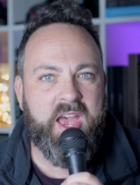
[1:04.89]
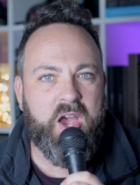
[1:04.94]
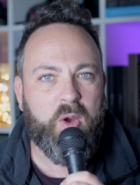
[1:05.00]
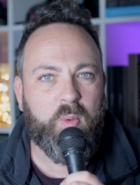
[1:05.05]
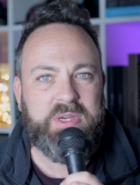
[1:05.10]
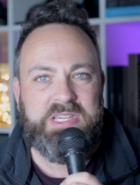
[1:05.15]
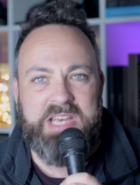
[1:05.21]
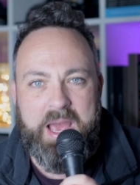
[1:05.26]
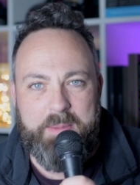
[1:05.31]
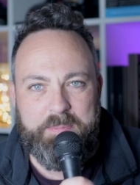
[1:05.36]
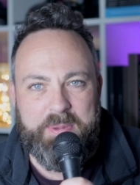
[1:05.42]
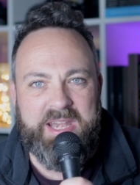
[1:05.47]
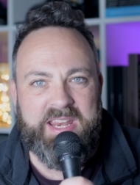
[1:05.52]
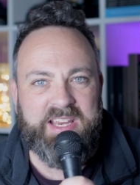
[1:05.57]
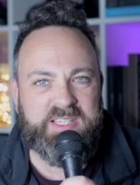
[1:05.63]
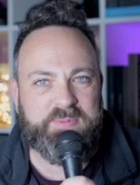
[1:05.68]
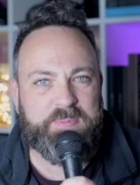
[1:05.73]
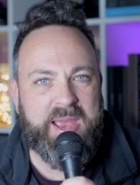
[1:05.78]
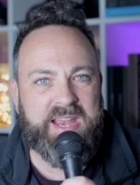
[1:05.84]
which had been
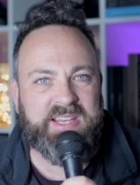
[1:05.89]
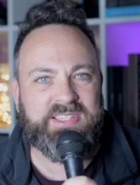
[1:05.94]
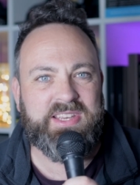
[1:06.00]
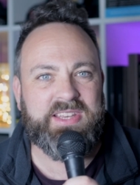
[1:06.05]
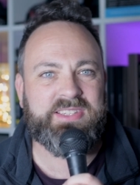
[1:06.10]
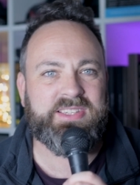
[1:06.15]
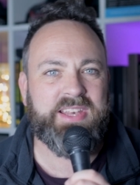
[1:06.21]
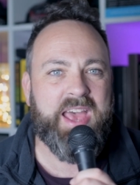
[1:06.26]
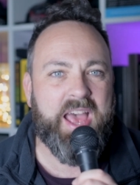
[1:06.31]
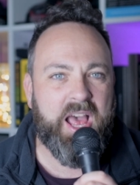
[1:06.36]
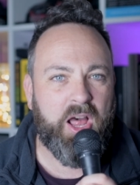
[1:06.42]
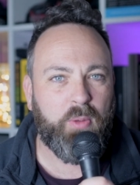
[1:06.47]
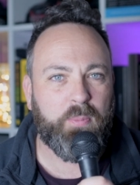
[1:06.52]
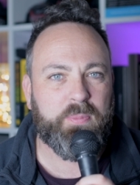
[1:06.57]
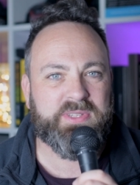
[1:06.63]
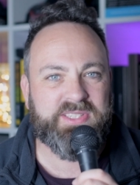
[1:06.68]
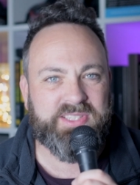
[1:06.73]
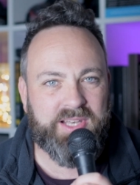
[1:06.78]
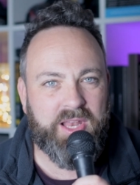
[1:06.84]
expected to
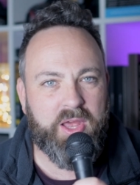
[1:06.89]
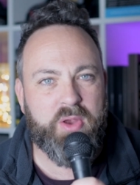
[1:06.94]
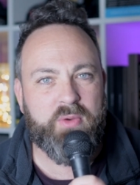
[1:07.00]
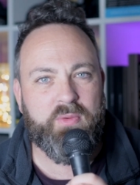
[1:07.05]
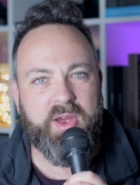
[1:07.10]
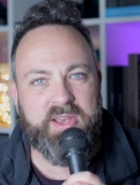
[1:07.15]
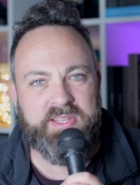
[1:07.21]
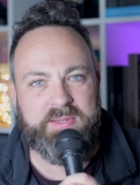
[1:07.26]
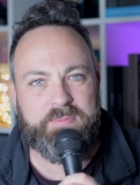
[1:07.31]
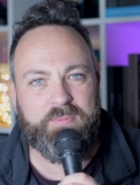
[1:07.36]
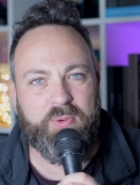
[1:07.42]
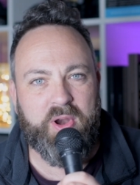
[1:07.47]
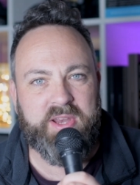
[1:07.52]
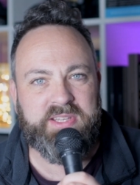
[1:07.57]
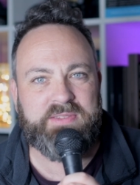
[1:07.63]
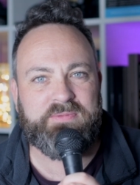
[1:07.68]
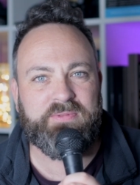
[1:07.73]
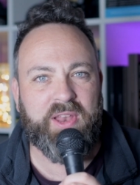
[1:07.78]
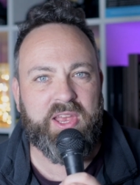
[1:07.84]
help slow rising
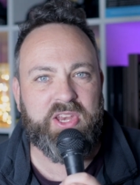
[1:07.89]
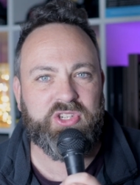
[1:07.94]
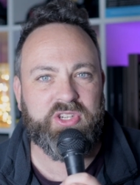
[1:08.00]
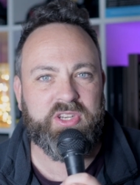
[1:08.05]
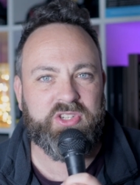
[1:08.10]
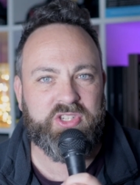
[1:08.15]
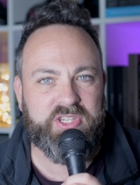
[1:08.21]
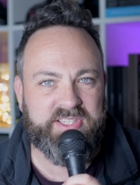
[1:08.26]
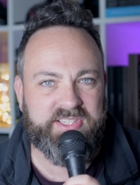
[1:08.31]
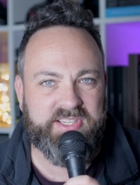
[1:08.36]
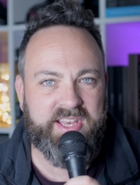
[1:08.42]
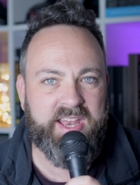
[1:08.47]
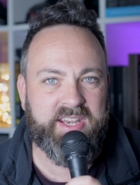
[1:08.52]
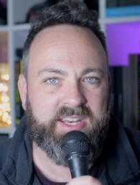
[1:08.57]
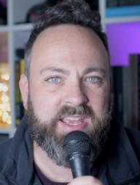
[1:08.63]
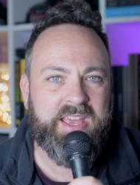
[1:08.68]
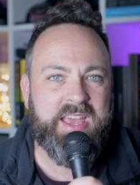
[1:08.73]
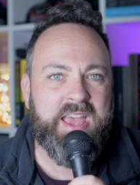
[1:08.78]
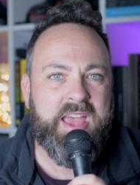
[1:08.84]
price inflation, she
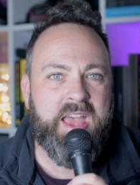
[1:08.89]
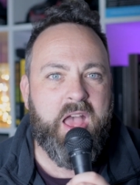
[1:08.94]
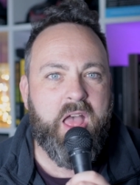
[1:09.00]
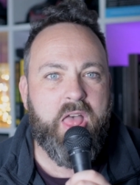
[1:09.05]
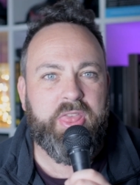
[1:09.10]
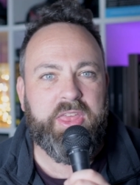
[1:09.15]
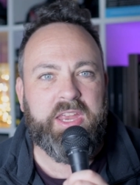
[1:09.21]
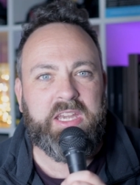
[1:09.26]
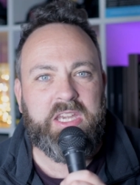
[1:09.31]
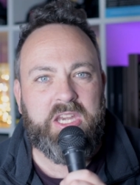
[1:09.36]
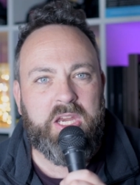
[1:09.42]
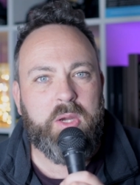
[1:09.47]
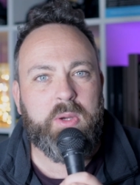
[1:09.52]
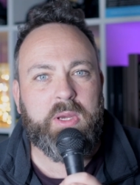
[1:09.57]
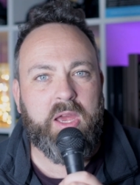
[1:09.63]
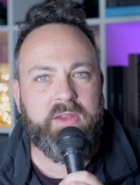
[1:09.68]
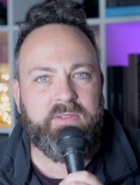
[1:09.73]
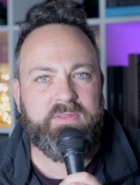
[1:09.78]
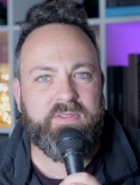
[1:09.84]
said. The new
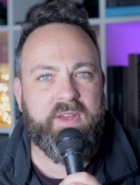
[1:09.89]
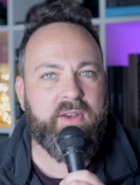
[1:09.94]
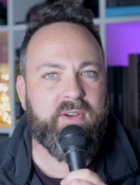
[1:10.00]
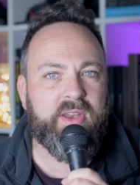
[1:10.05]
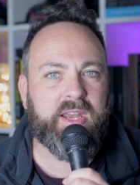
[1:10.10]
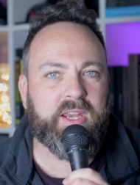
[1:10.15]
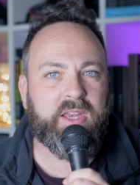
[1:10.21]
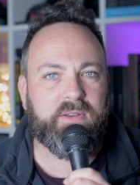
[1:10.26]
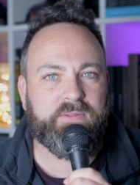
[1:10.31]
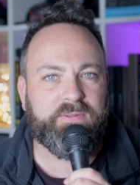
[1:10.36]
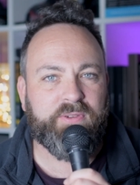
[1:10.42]
COVID variant could